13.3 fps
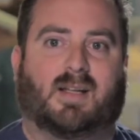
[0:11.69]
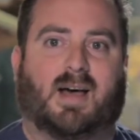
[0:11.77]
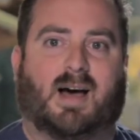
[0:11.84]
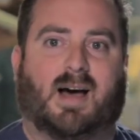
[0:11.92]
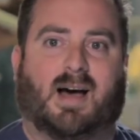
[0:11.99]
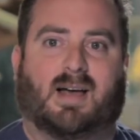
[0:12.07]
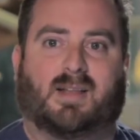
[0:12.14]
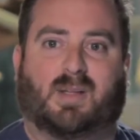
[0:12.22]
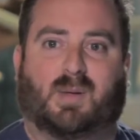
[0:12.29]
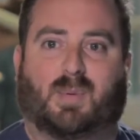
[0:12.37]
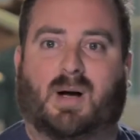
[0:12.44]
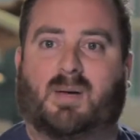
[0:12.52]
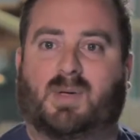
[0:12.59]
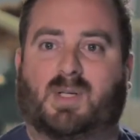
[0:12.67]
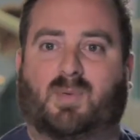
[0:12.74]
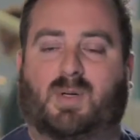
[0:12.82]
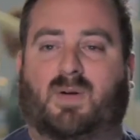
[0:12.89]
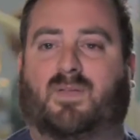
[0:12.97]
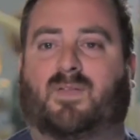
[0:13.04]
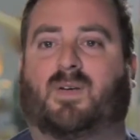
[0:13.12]
The problem is
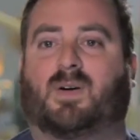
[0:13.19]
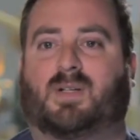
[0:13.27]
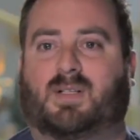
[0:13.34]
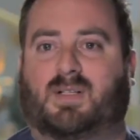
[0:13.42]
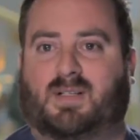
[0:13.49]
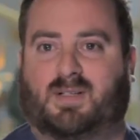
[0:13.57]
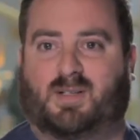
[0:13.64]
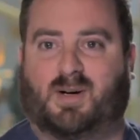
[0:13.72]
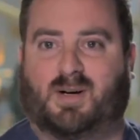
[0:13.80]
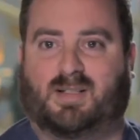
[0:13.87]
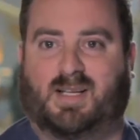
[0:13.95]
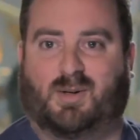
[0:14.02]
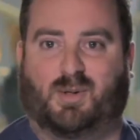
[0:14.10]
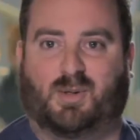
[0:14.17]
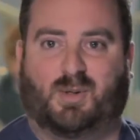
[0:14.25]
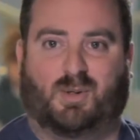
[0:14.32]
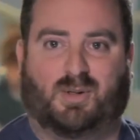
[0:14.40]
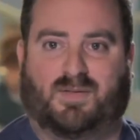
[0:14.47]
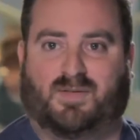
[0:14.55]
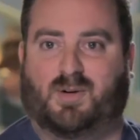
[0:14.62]
when you first start dental
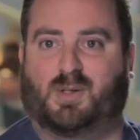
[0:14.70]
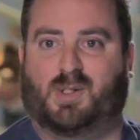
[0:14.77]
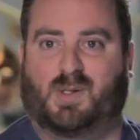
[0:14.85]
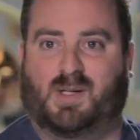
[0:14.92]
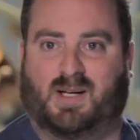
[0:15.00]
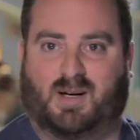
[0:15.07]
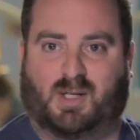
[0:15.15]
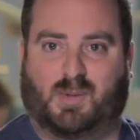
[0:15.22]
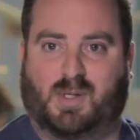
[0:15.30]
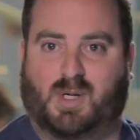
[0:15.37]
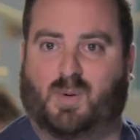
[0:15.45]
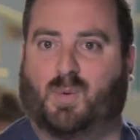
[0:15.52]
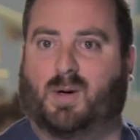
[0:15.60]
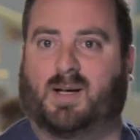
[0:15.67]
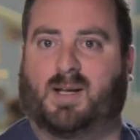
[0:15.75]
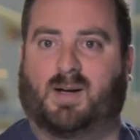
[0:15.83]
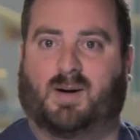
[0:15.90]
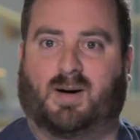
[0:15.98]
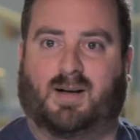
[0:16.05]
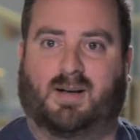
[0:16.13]
school, the first 2 years when you're
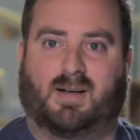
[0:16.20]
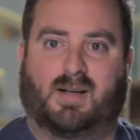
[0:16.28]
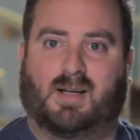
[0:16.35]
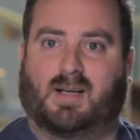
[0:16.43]
working on,